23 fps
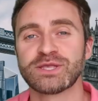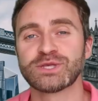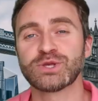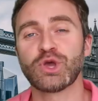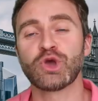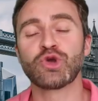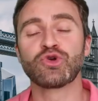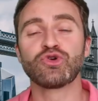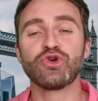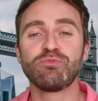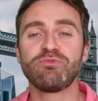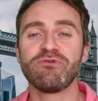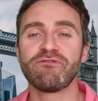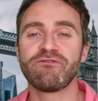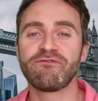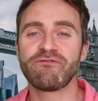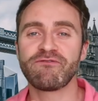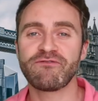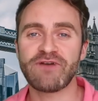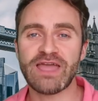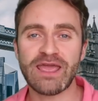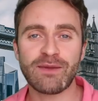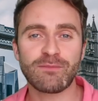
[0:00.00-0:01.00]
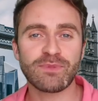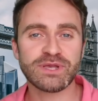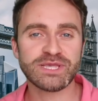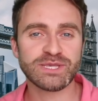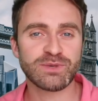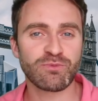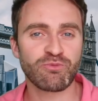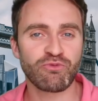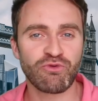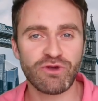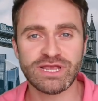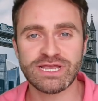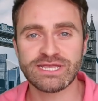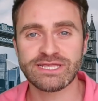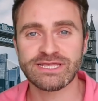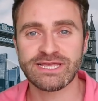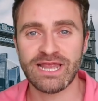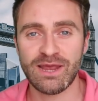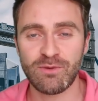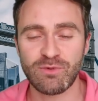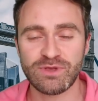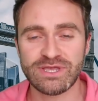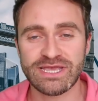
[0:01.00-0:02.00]
So a group of famous British
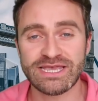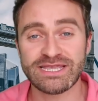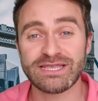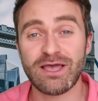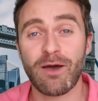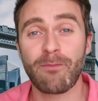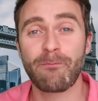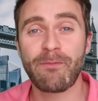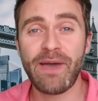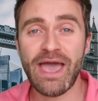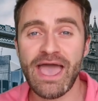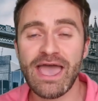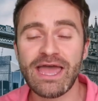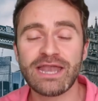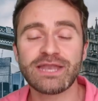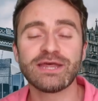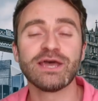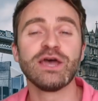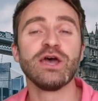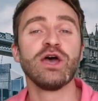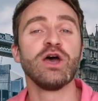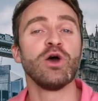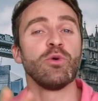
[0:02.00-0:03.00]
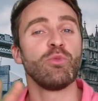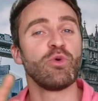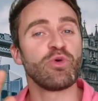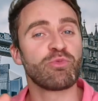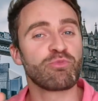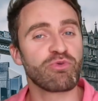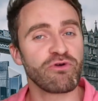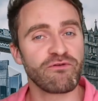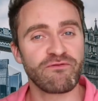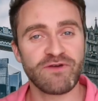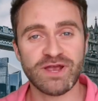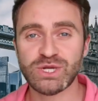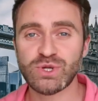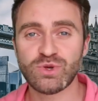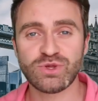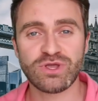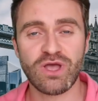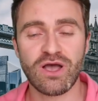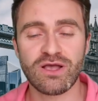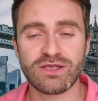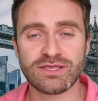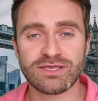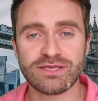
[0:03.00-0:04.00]
celebrities are paired with professional
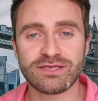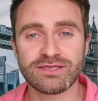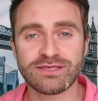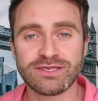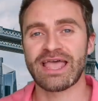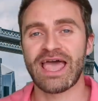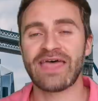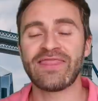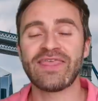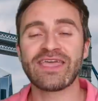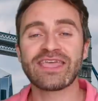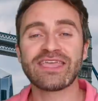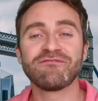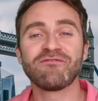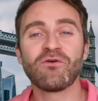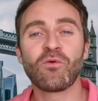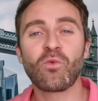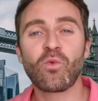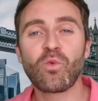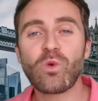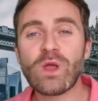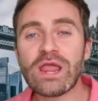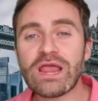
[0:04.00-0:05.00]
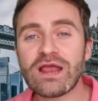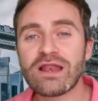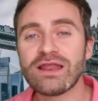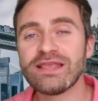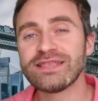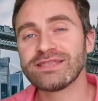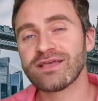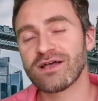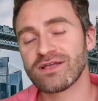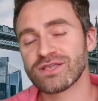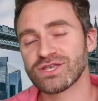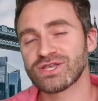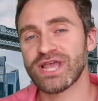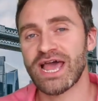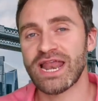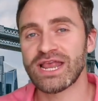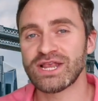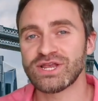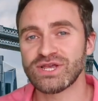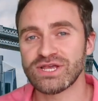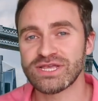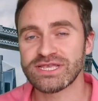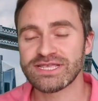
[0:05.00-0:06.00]
dancers and they're given weekly dance
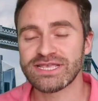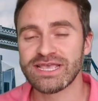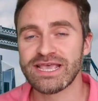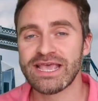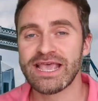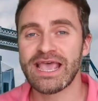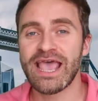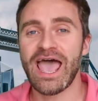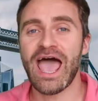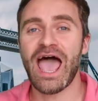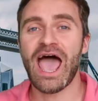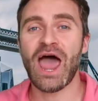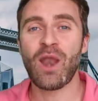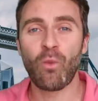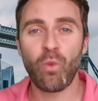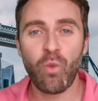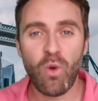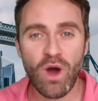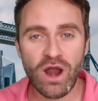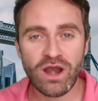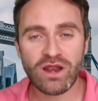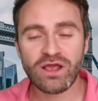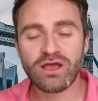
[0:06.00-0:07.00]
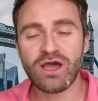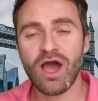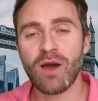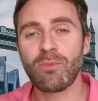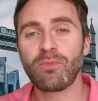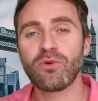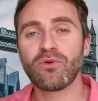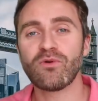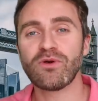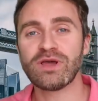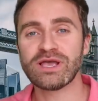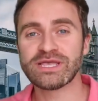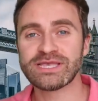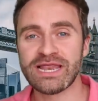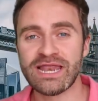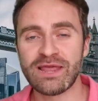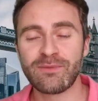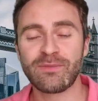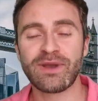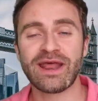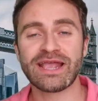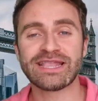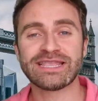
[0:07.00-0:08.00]
challenges, and one couple is
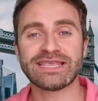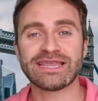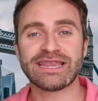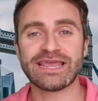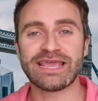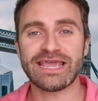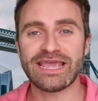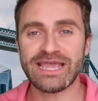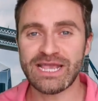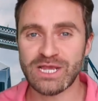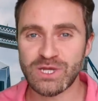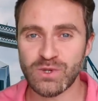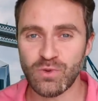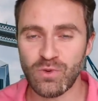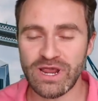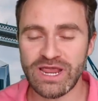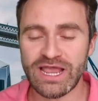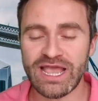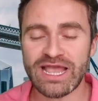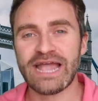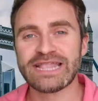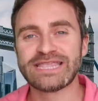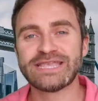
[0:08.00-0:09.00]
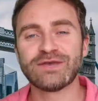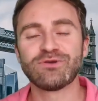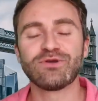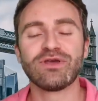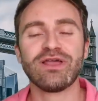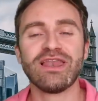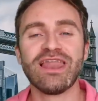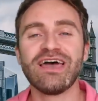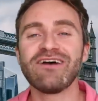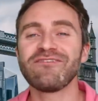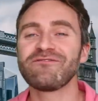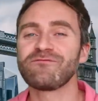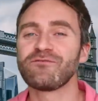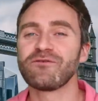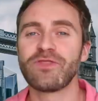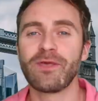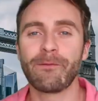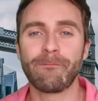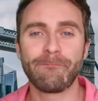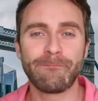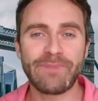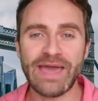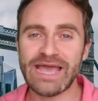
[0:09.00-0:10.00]
eliminated each week until you're left with
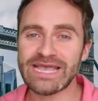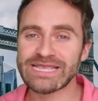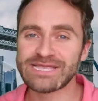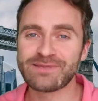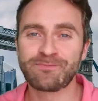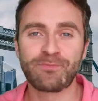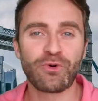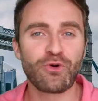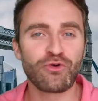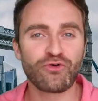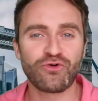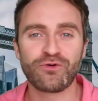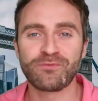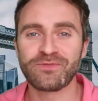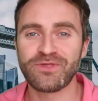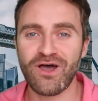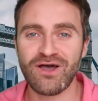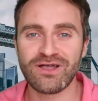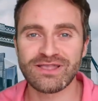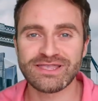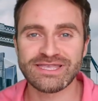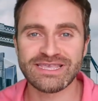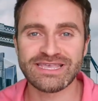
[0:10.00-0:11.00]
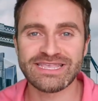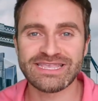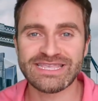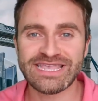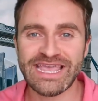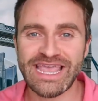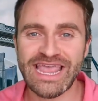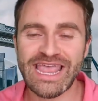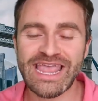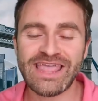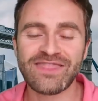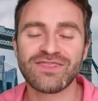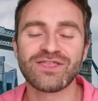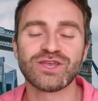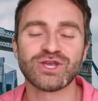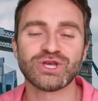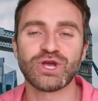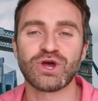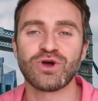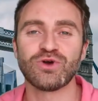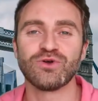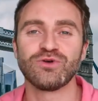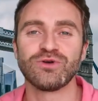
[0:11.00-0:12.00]
the best ballroom dancers in the
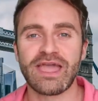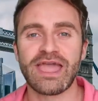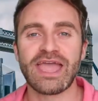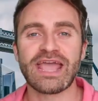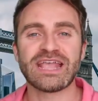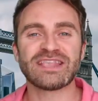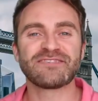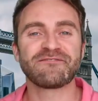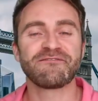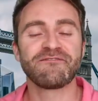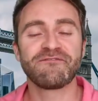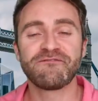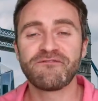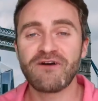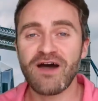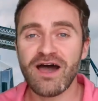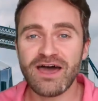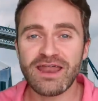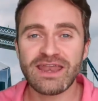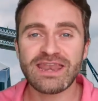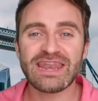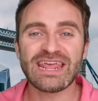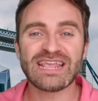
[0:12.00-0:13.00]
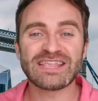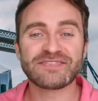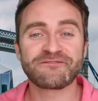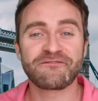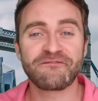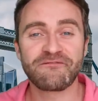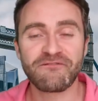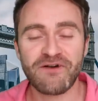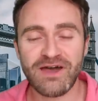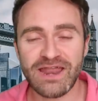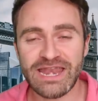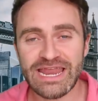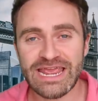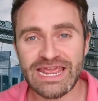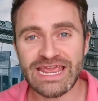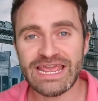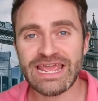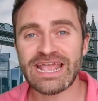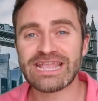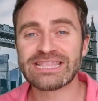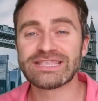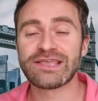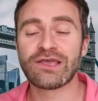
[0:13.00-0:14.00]
show. It's fun, it's funny,
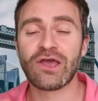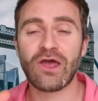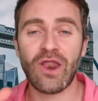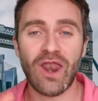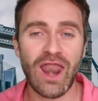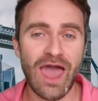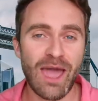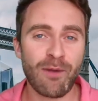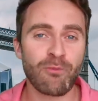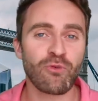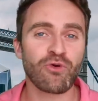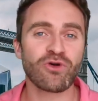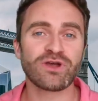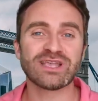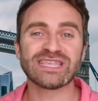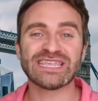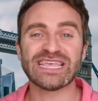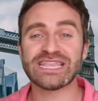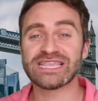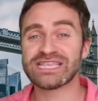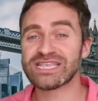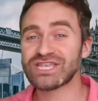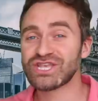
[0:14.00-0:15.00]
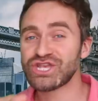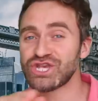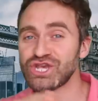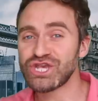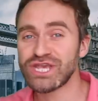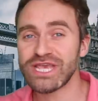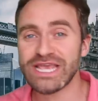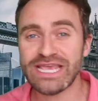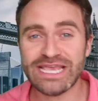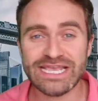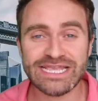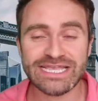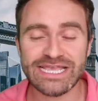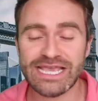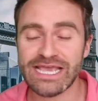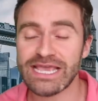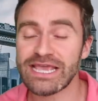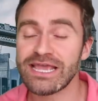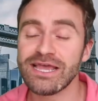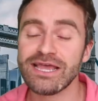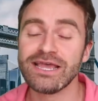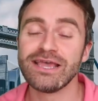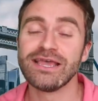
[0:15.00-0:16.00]
it's glamorous, it's
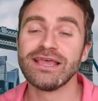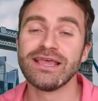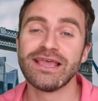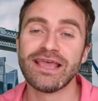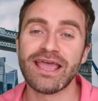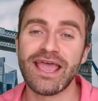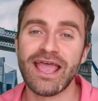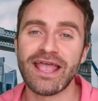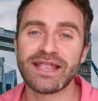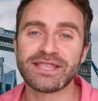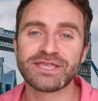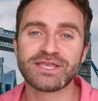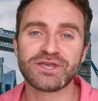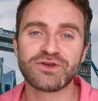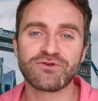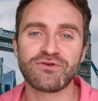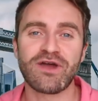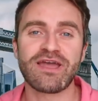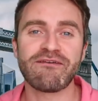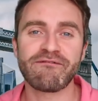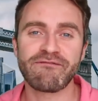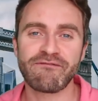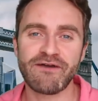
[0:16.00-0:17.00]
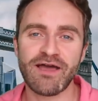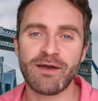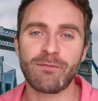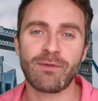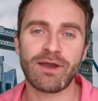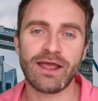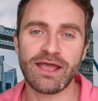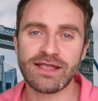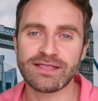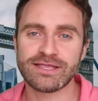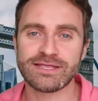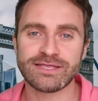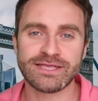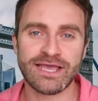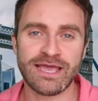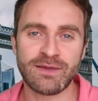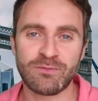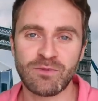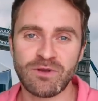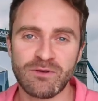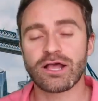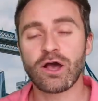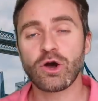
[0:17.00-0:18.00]
cheesy. It's great family
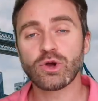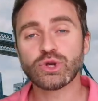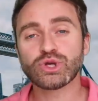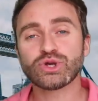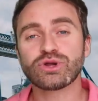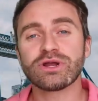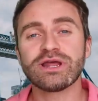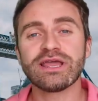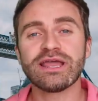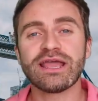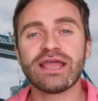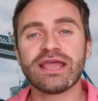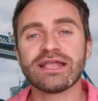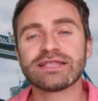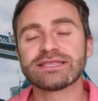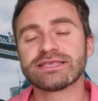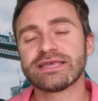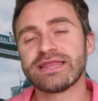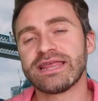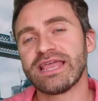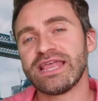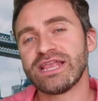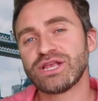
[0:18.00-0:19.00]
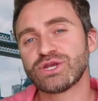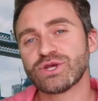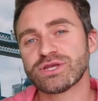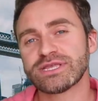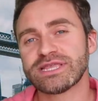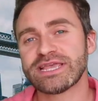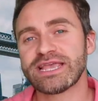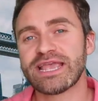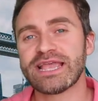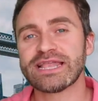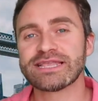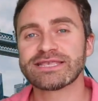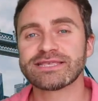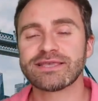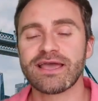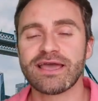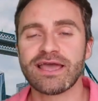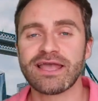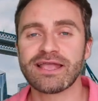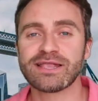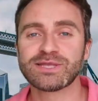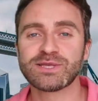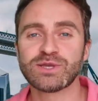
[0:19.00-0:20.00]
entertainment. Culturally, it's an interesting
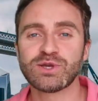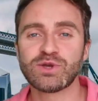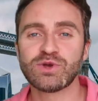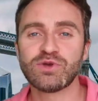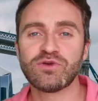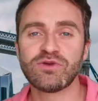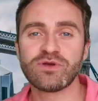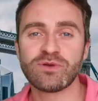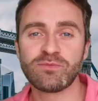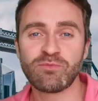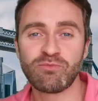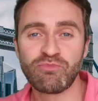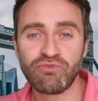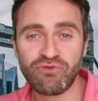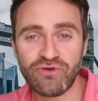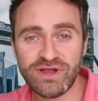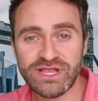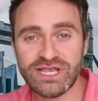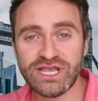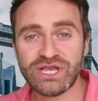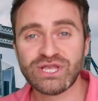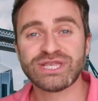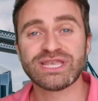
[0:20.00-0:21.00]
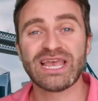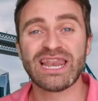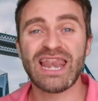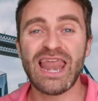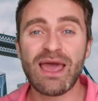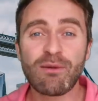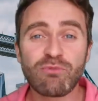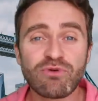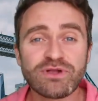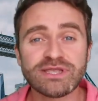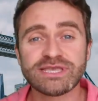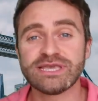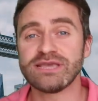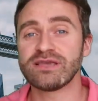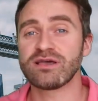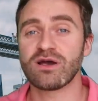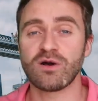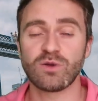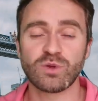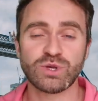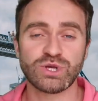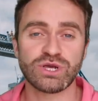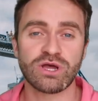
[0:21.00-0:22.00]
insight into British celebrity
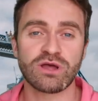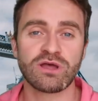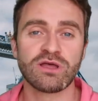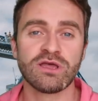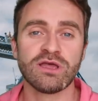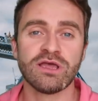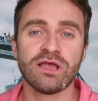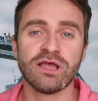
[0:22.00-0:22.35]
culture.